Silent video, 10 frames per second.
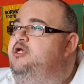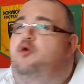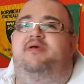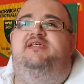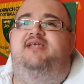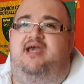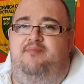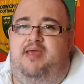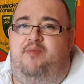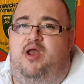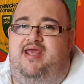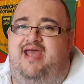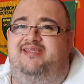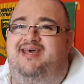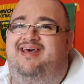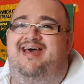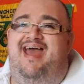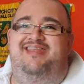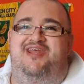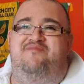You'll be sick of me by the
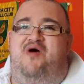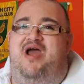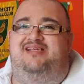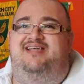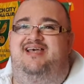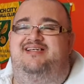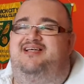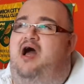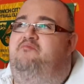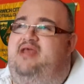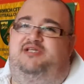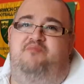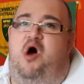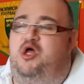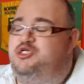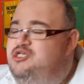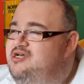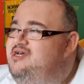end of the pike season come next March.